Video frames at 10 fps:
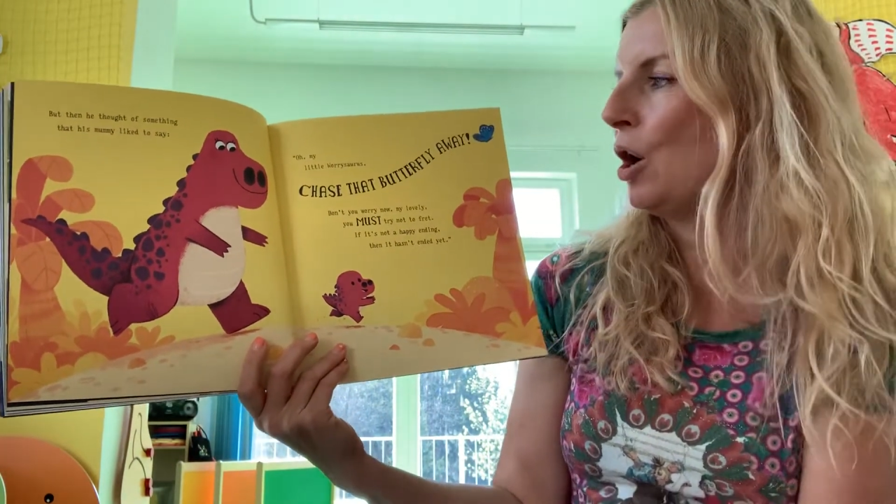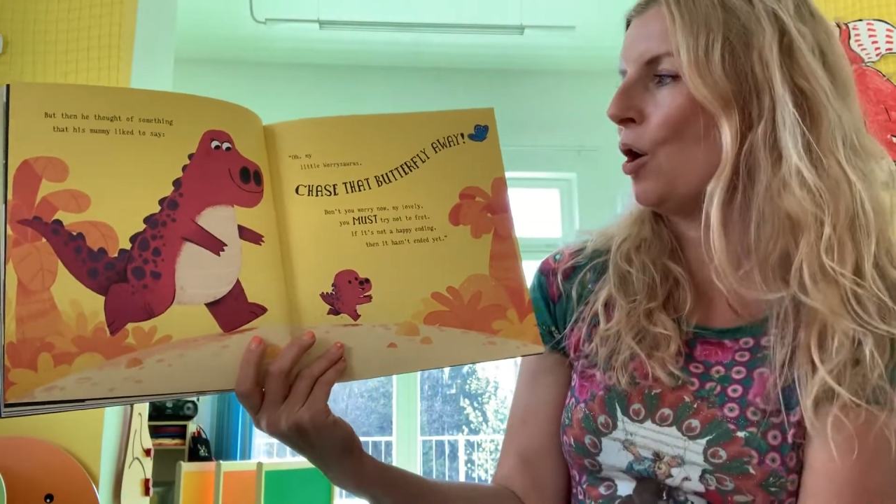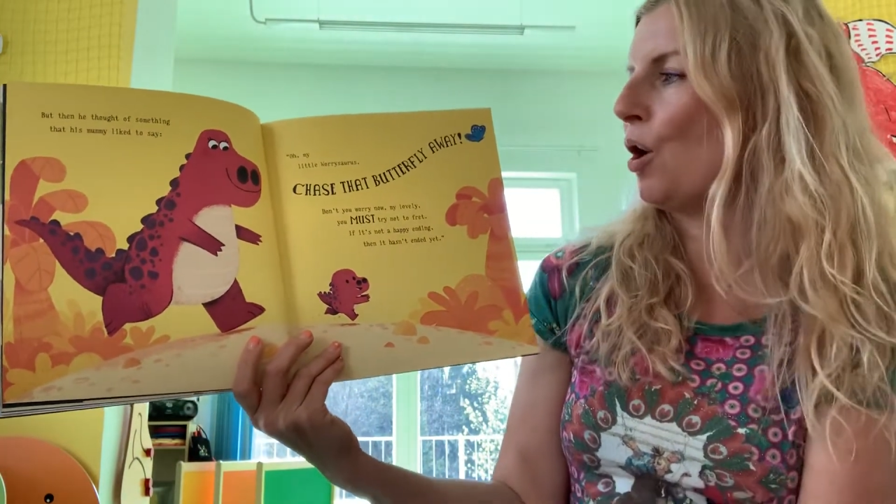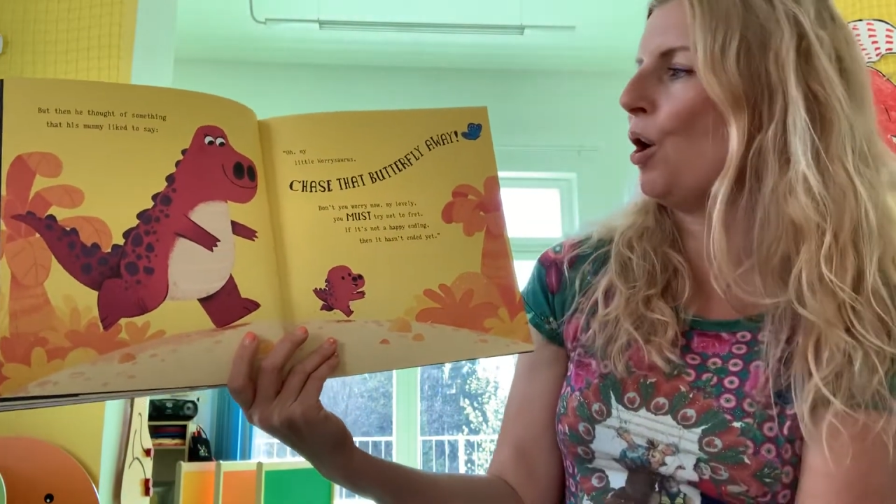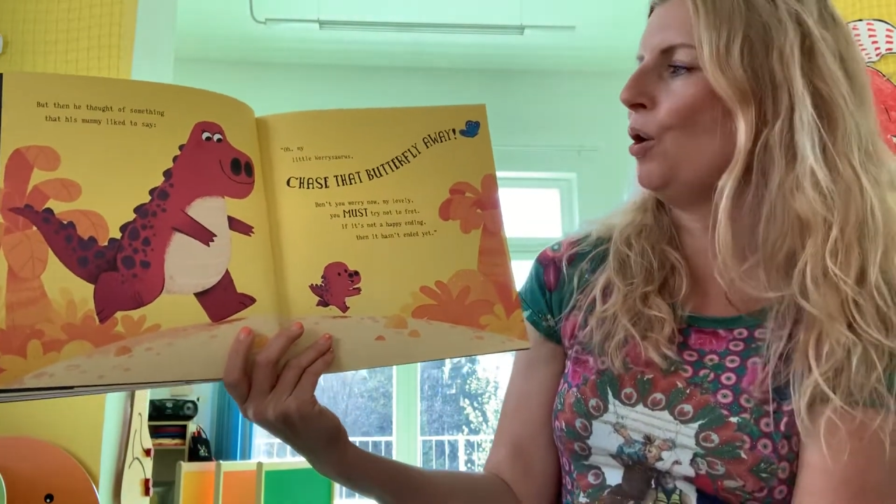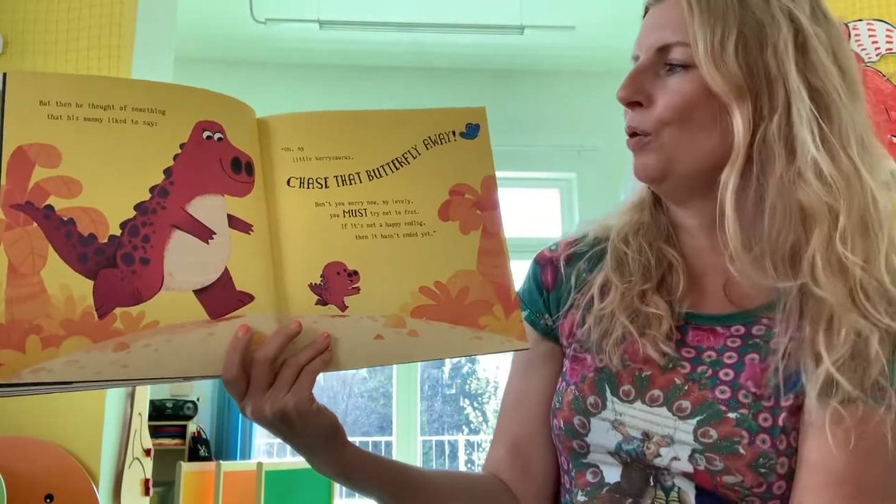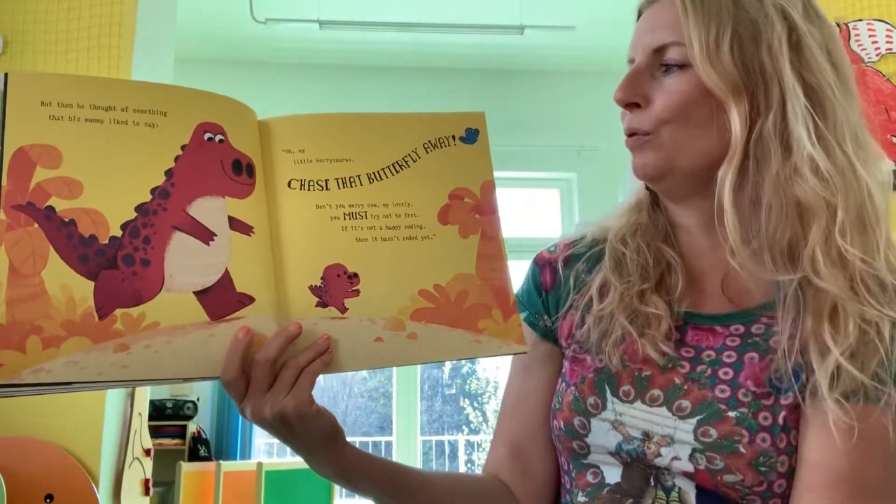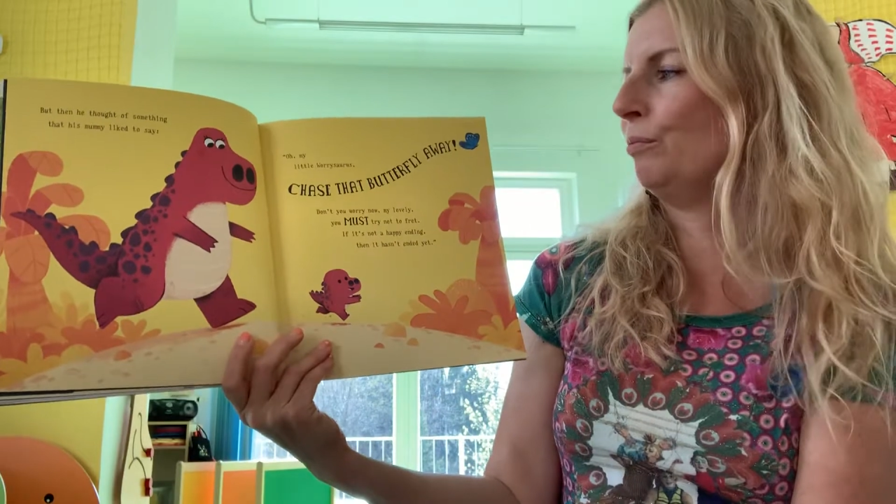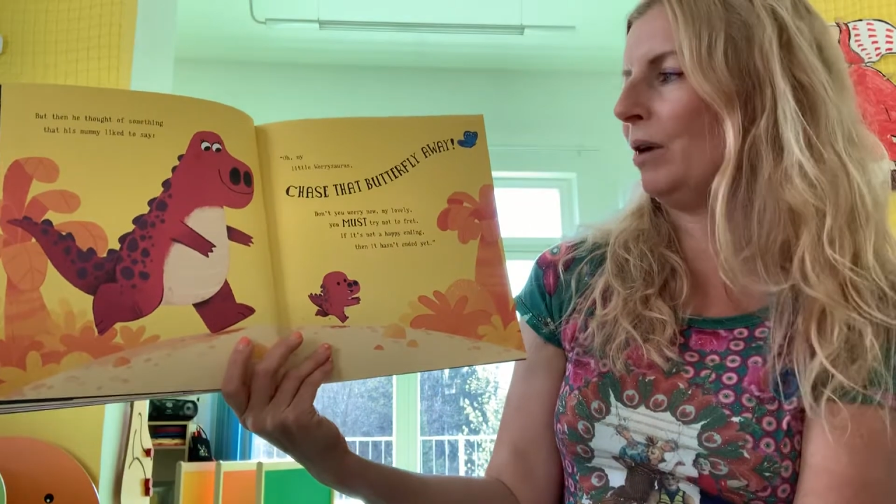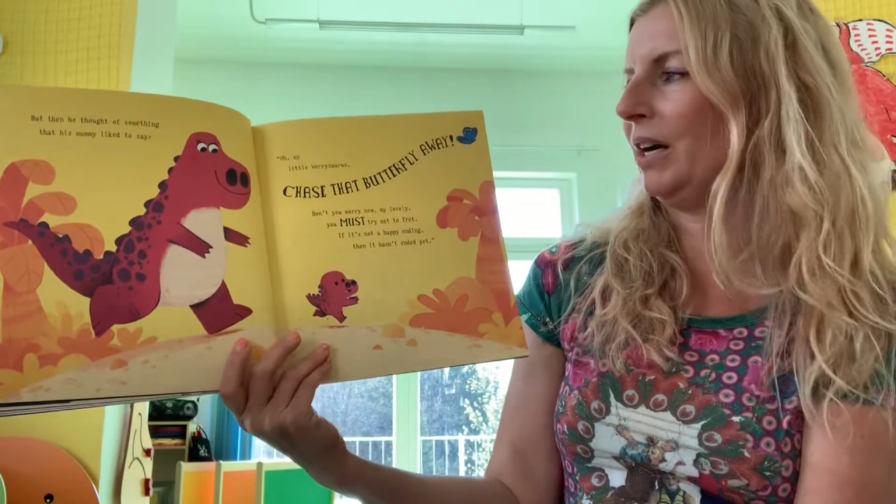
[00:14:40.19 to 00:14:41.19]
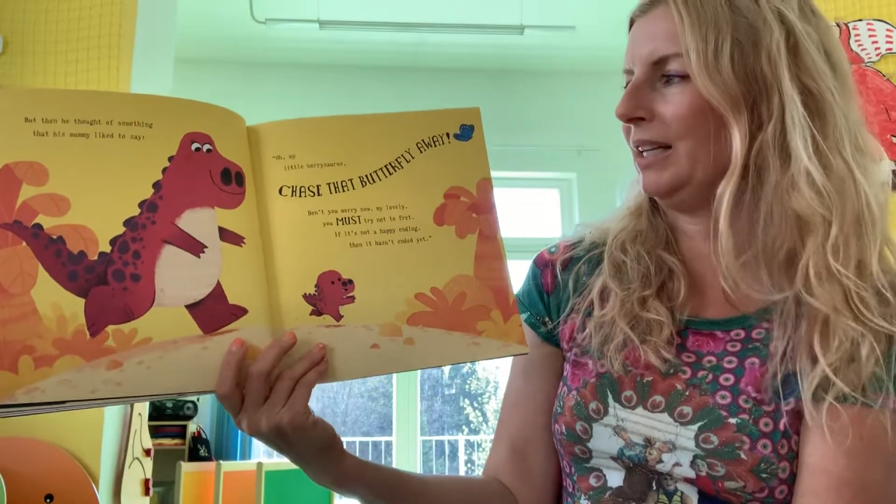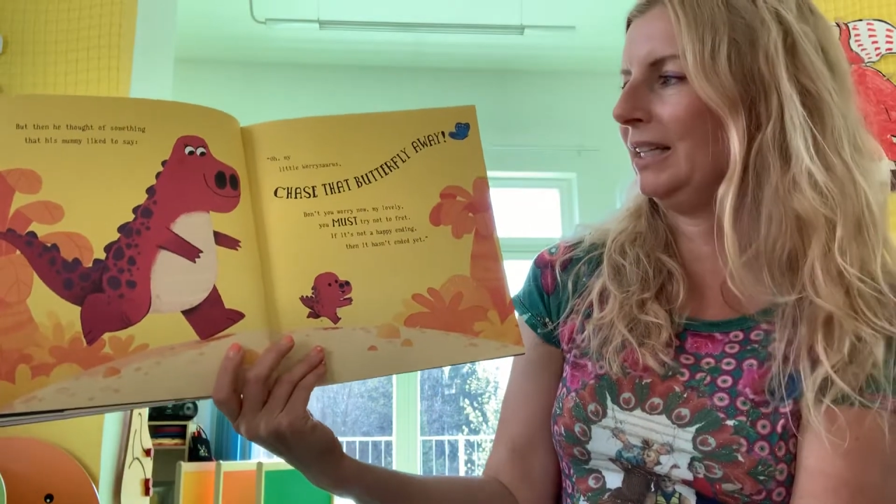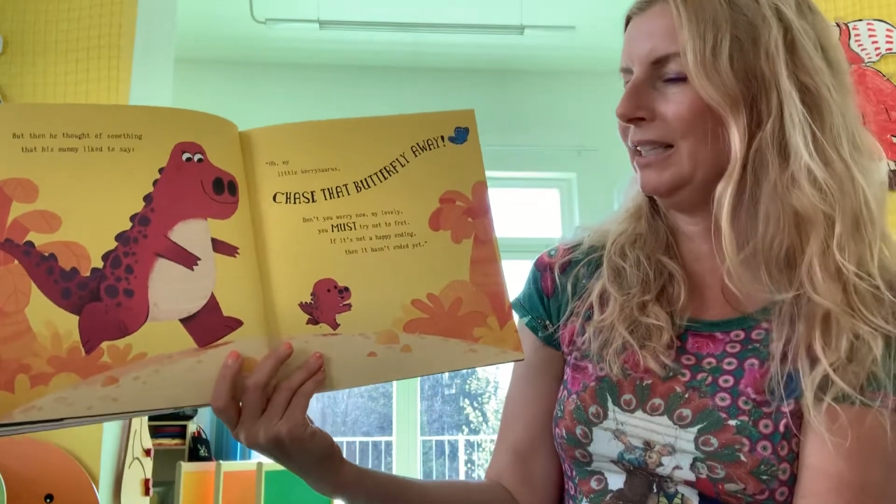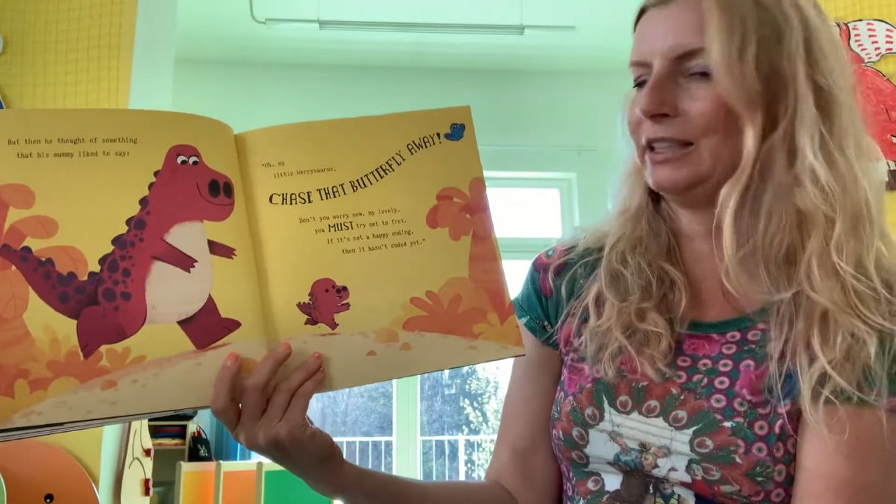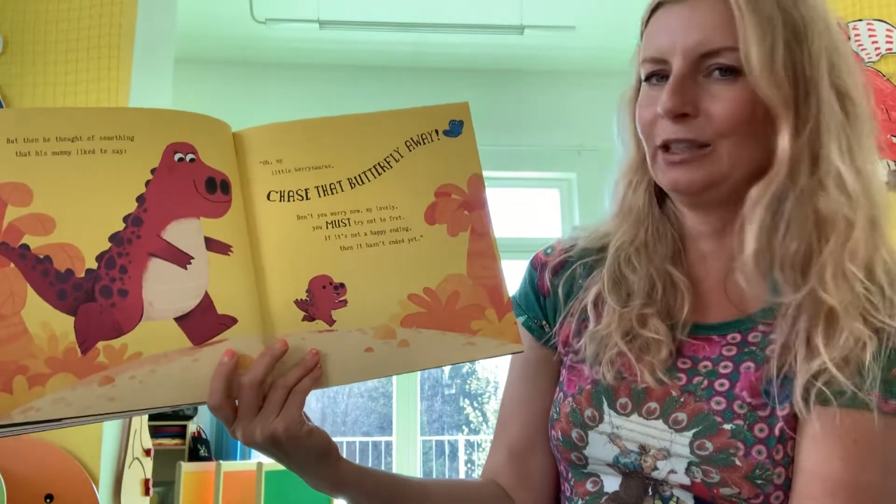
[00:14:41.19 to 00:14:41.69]
"Oh, my
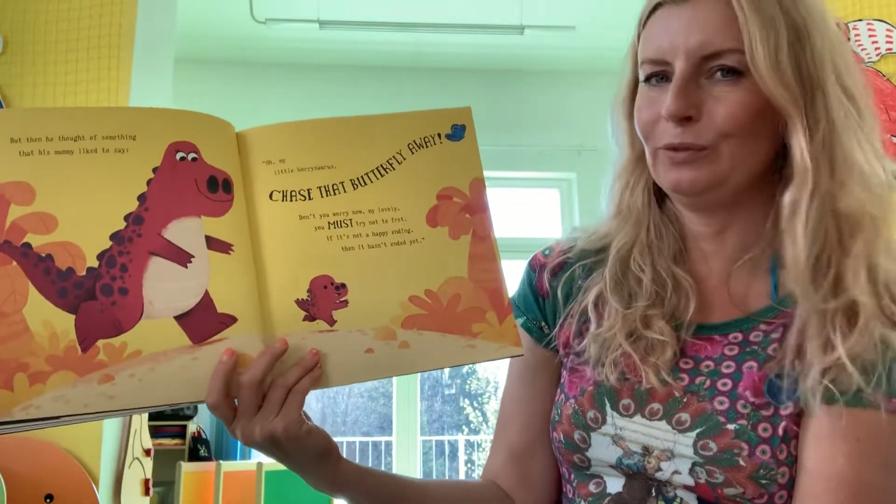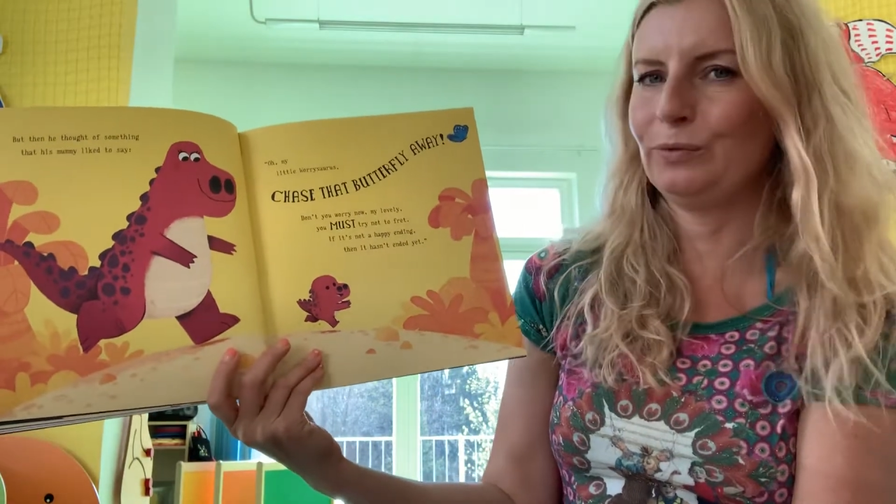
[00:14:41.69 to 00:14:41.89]
little